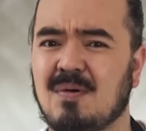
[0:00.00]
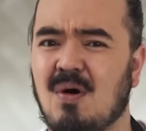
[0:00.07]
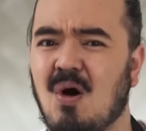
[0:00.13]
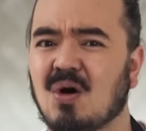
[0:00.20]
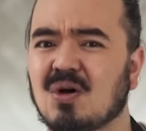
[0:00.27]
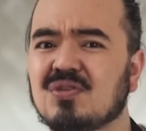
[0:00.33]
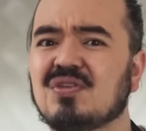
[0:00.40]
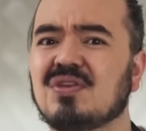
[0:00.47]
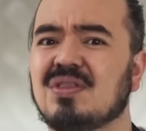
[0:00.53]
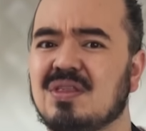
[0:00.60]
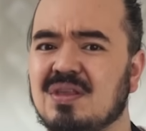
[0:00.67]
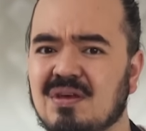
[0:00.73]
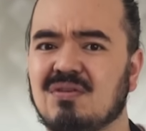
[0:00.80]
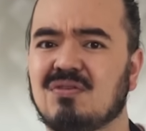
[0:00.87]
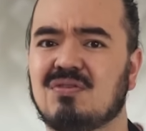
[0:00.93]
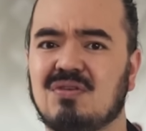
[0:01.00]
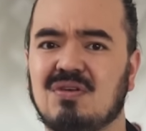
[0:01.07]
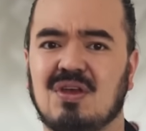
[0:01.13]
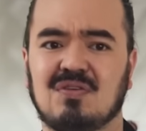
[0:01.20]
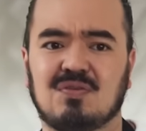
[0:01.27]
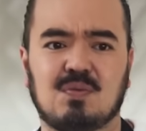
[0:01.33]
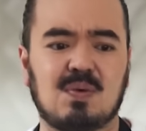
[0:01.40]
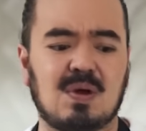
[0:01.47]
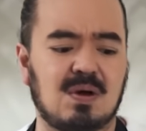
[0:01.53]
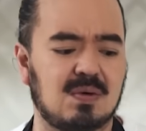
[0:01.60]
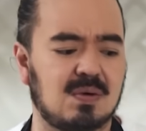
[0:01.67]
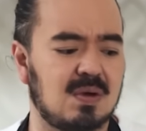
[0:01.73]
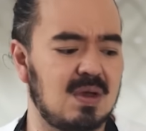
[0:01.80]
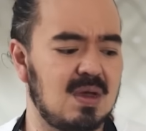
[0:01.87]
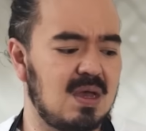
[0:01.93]
hocks and things as
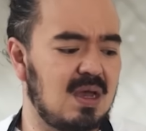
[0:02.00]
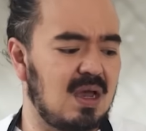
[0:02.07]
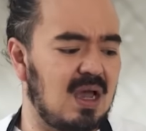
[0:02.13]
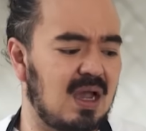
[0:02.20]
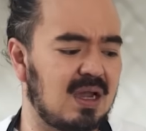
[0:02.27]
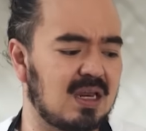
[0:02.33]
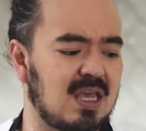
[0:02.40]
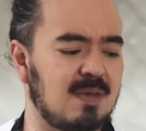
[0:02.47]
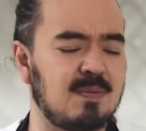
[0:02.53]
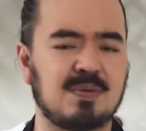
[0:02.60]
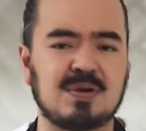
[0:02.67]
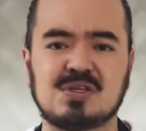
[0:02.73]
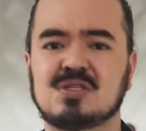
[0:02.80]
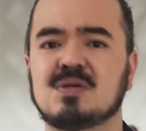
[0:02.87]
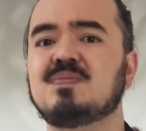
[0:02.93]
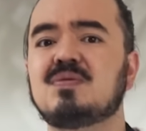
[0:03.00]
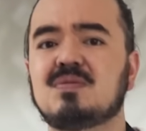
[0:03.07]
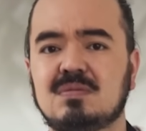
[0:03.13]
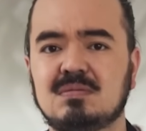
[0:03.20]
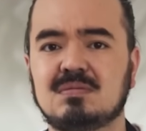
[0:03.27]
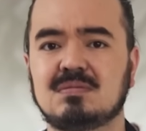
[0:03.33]
well. I'm gonna keep it pretty simple.